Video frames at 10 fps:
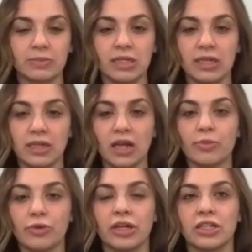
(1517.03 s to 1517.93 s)
speaking
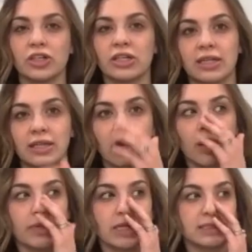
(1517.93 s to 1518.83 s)
up or not trying to get
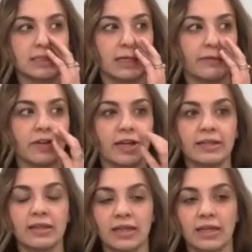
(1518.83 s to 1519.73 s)
help because they
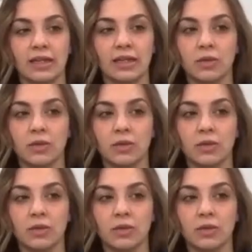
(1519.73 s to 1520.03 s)
find like